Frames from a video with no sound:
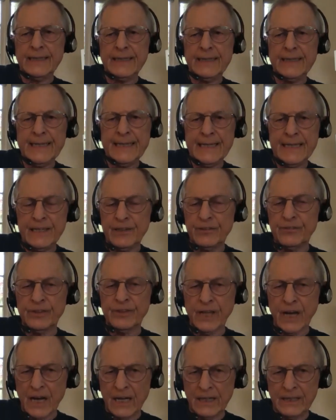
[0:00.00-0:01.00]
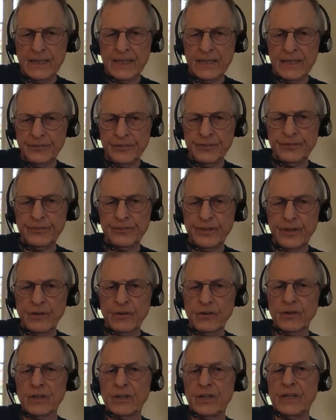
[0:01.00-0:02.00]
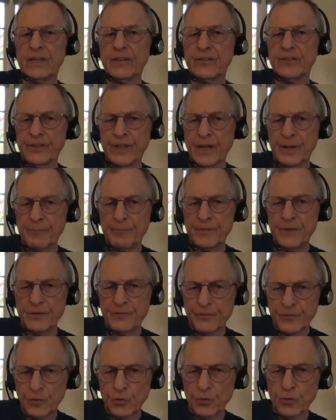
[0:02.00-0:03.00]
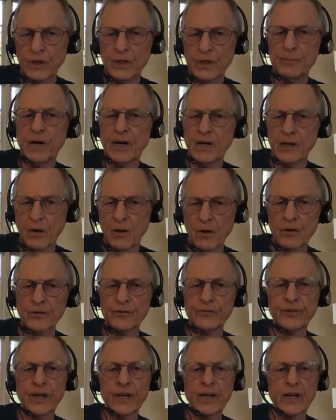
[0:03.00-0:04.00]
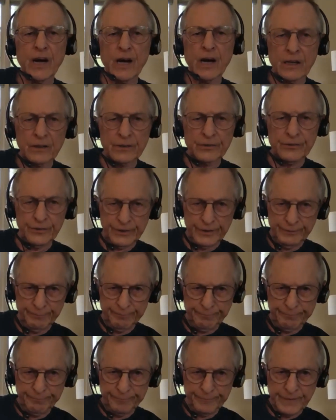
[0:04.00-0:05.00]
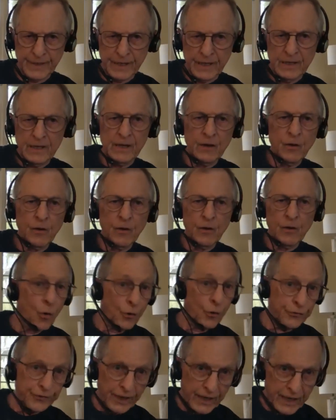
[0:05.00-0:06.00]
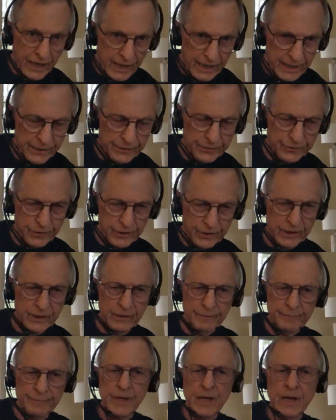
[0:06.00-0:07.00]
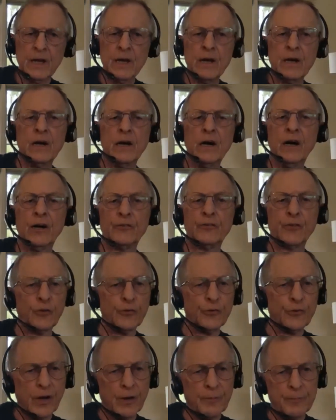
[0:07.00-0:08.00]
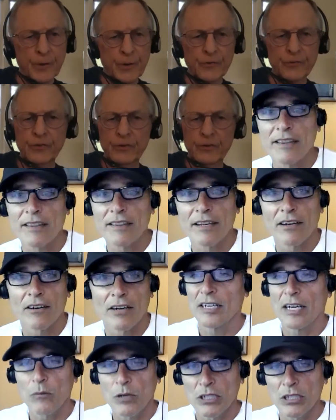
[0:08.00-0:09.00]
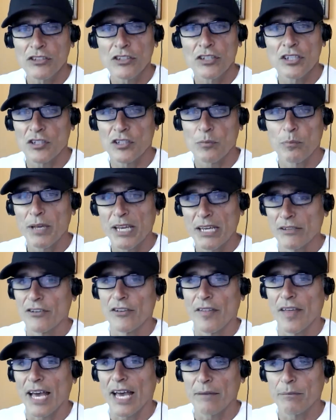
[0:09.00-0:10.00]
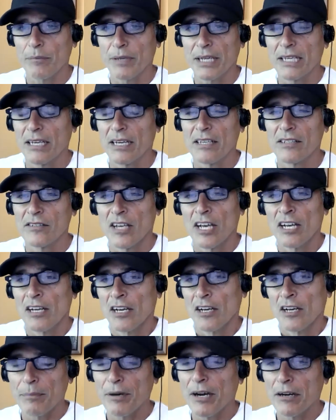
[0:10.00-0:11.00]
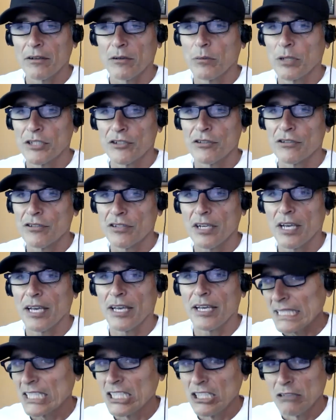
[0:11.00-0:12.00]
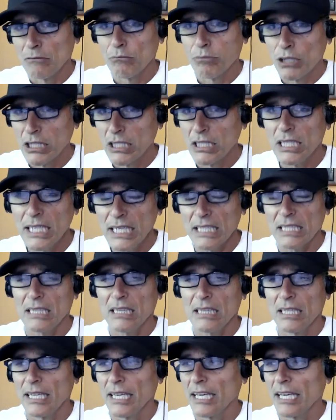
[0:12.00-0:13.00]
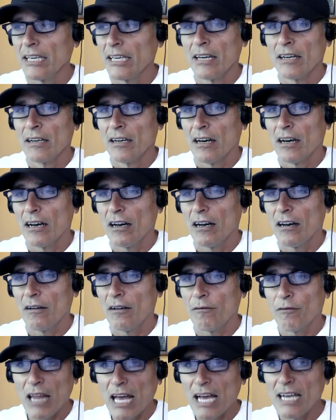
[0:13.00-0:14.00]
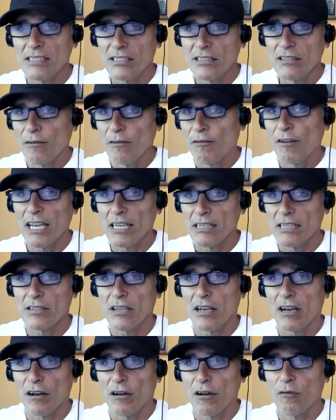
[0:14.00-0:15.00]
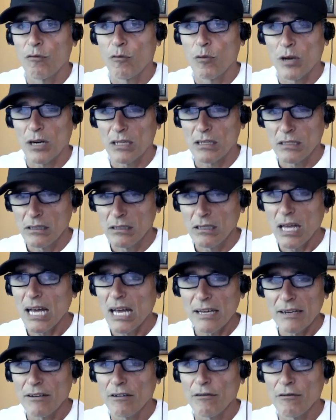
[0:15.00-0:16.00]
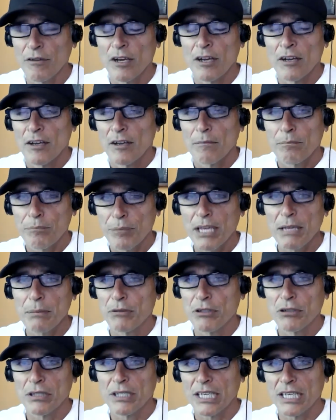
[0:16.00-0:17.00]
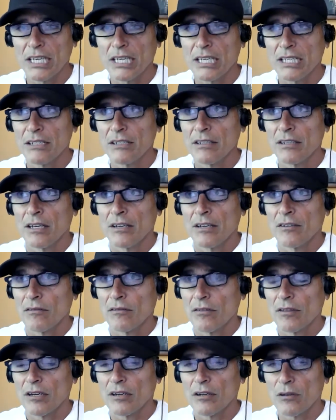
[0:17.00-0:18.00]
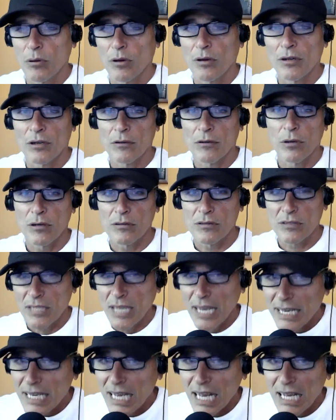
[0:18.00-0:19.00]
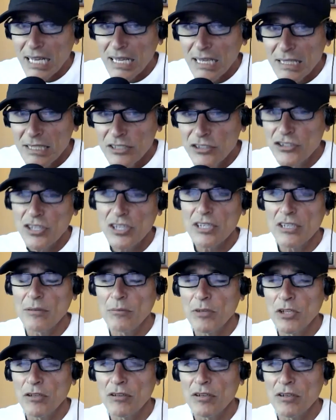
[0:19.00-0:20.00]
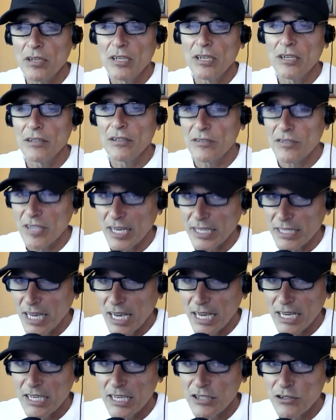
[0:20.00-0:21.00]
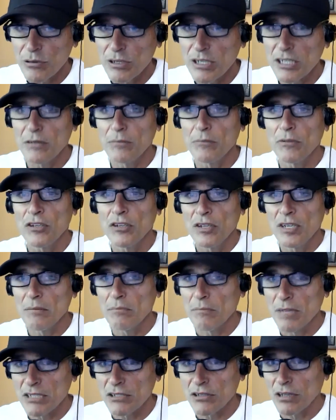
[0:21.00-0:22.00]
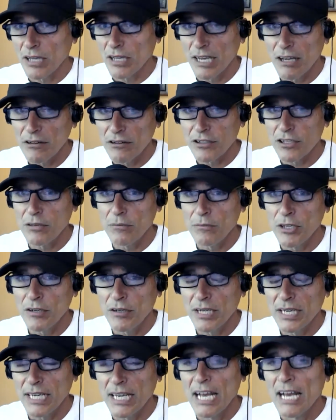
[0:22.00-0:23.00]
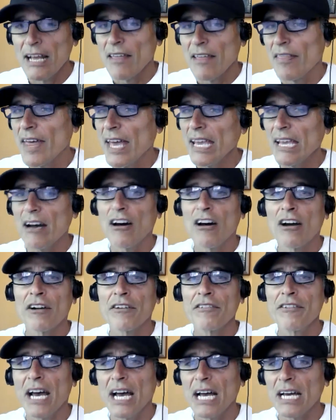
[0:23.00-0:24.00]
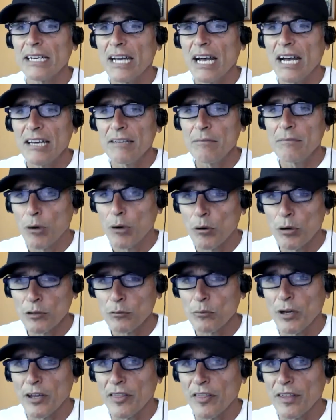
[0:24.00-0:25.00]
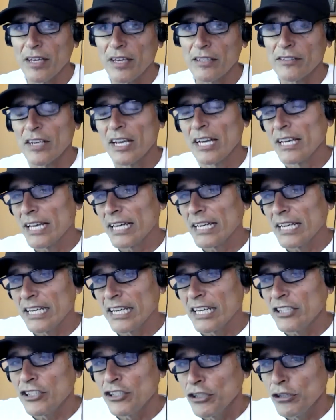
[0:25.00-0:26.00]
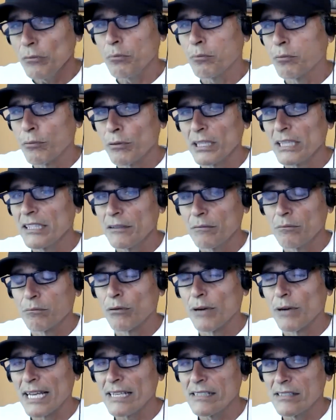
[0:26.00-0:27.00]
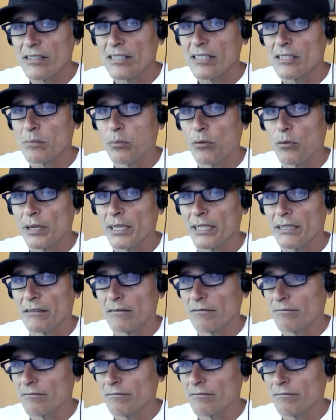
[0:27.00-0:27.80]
it is not necessarily accepted fully by all of psychology or psychiatry. Uh, uh, uh so hold, hold, on there. I want you to speak to that because part of what you're saying completely uh, flies in the face of what a lot of people in the quote unquote psychology community, psychiatry community, mental health community, they are not on board with this. And, and you really raise this point